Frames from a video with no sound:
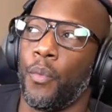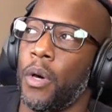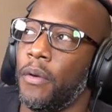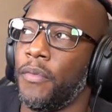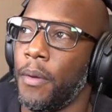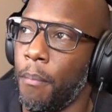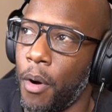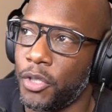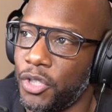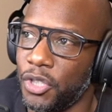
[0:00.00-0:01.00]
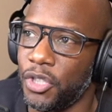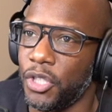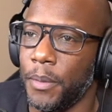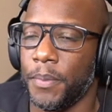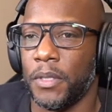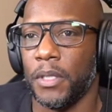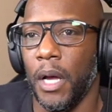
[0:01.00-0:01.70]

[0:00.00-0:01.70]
one of the Martian ships